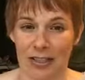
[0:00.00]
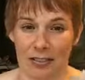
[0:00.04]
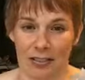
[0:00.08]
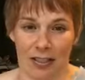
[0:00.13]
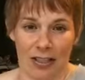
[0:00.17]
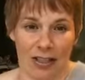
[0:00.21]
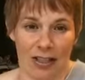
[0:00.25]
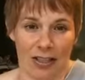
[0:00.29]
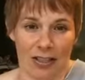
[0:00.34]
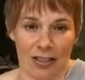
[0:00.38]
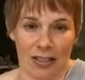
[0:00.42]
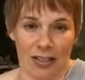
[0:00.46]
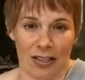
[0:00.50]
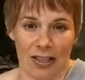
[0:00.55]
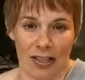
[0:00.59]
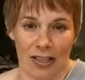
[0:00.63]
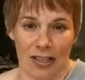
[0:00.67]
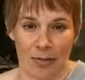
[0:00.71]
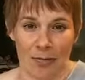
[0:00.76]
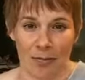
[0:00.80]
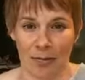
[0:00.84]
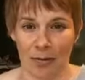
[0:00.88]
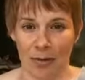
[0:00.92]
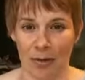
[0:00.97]
You can get the
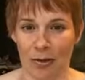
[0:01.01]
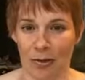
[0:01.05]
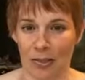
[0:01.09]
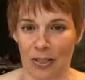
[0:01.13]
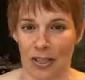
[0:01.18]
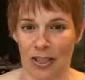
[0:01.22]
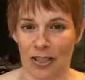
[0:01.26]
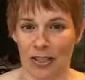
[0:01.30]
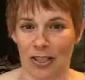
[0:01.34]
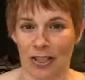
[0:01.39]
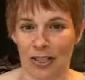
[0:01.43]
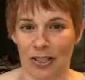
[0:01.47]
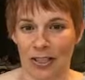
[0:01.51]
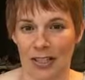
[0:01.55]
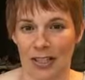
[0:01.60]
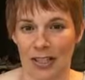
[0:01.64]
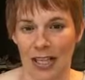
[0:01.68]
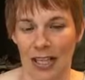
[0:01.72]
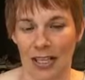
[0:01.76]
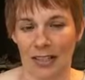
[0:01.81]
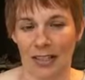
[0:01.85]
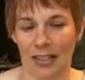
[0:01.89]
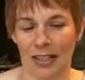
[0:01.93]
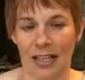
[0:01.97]
same pro deals
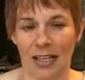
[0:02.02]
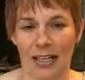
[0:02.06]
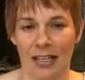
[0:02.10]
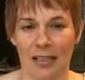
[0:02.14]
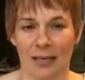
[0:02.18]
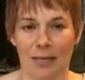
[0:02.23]
that, like,